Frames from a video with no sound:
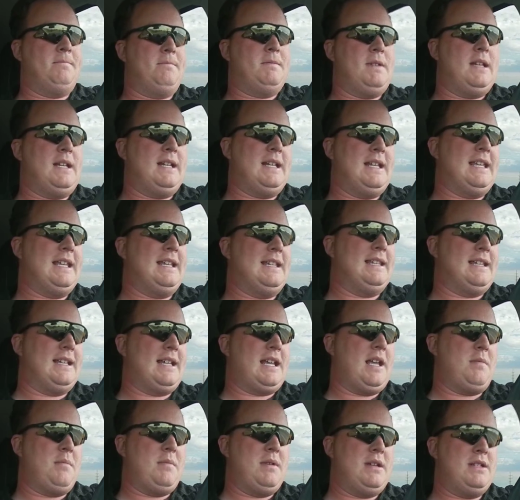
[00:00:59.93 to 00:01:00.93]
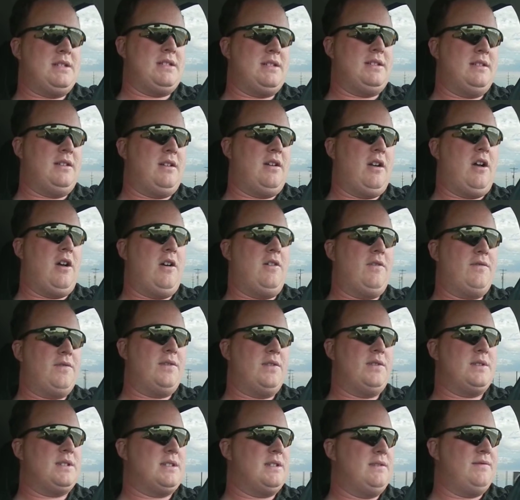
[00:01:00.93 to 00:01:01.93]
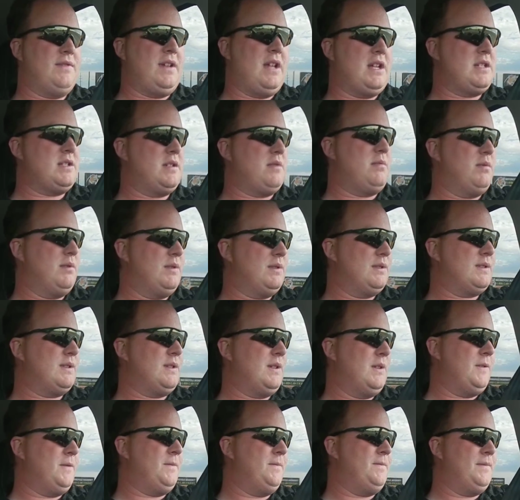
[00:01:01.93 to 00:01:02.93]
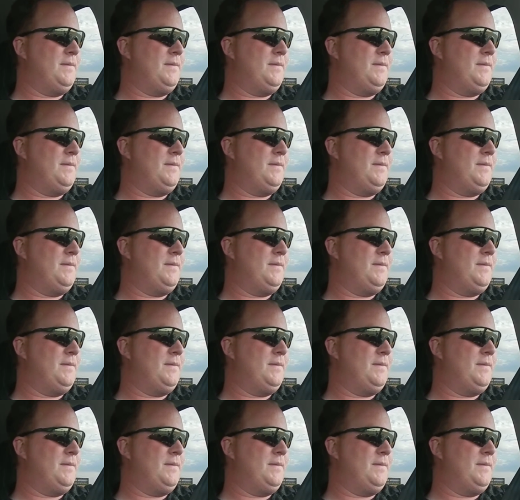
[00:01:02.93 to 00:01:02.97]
and again, like I mentioned, they're all fruits and vegetables. So